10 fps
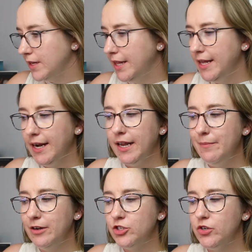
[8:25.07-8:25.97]
And that
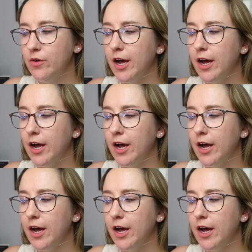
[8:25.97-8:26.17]
came out to